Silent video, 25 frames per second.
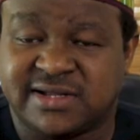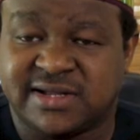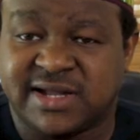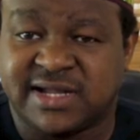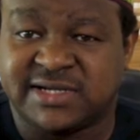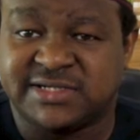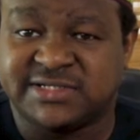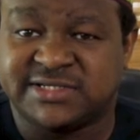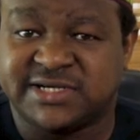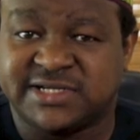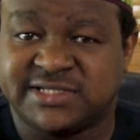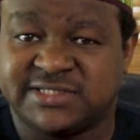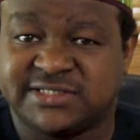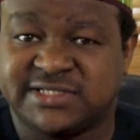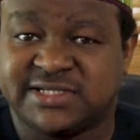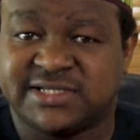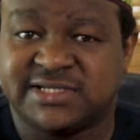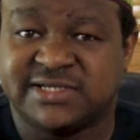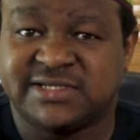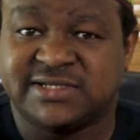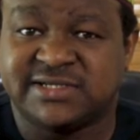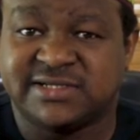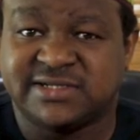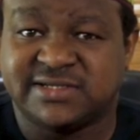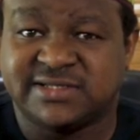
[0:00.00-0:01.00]

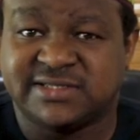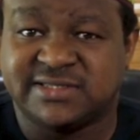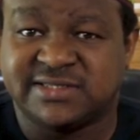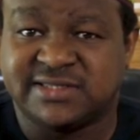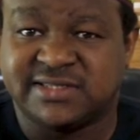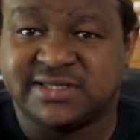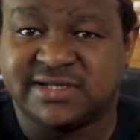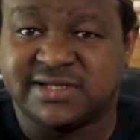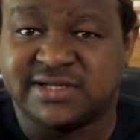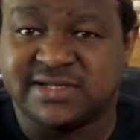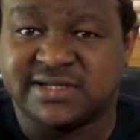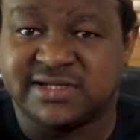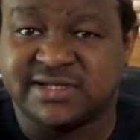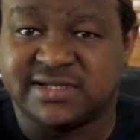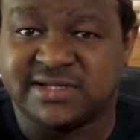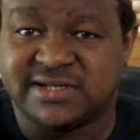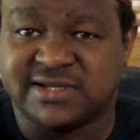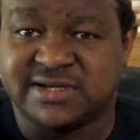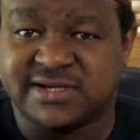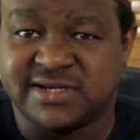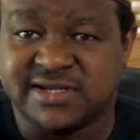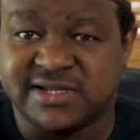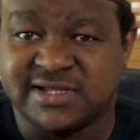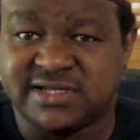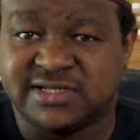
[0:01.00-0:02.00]
addressing the
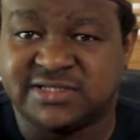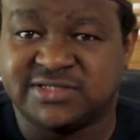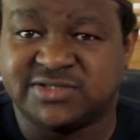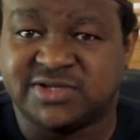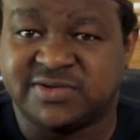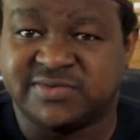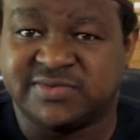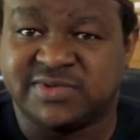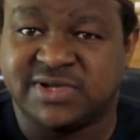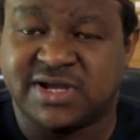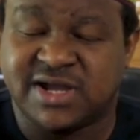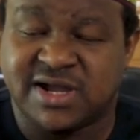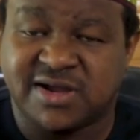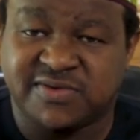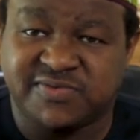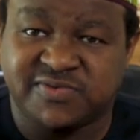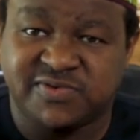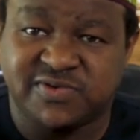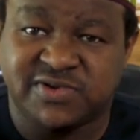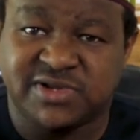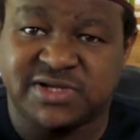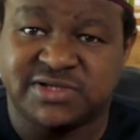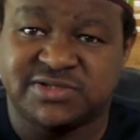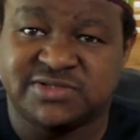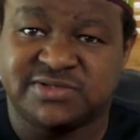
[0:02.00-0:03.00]
needs of the
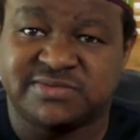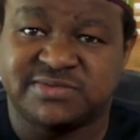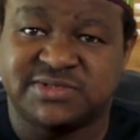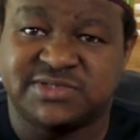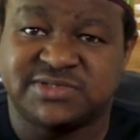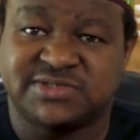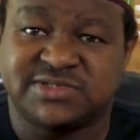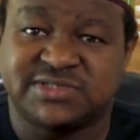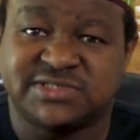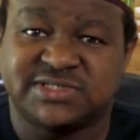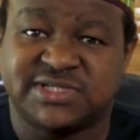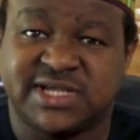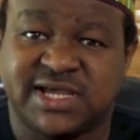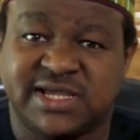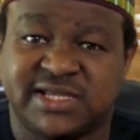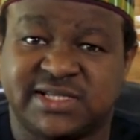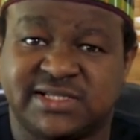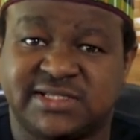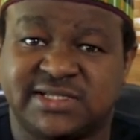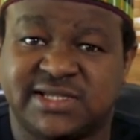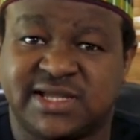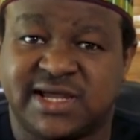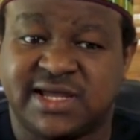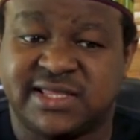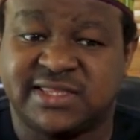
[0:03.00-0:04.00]
affluent of the
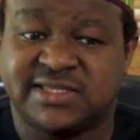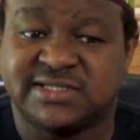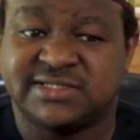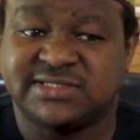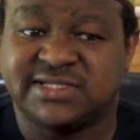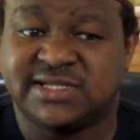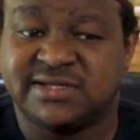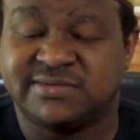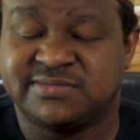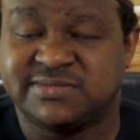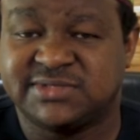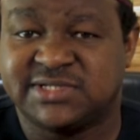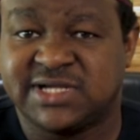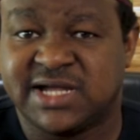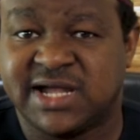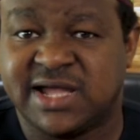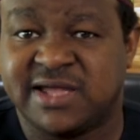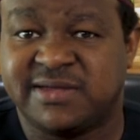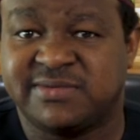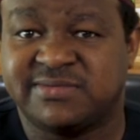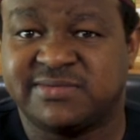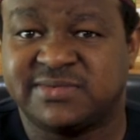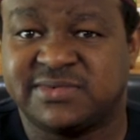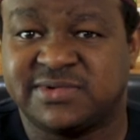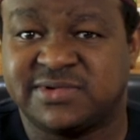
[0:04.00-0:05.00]
society, at the same
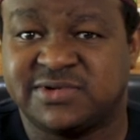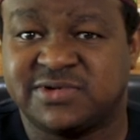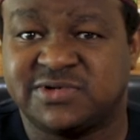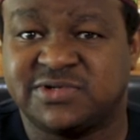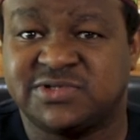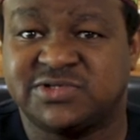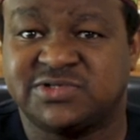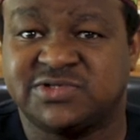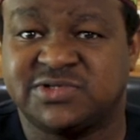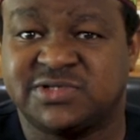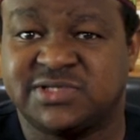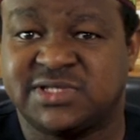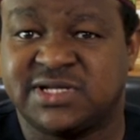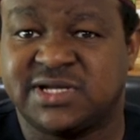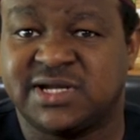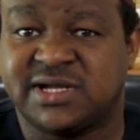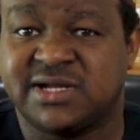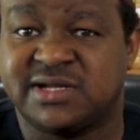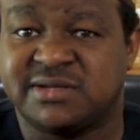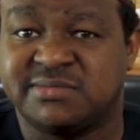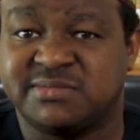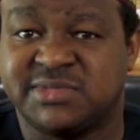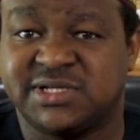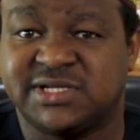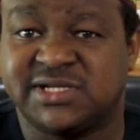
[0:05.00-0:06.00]
time also the
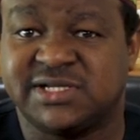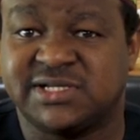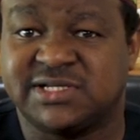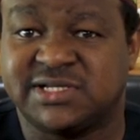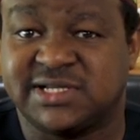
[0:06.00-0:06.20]
middle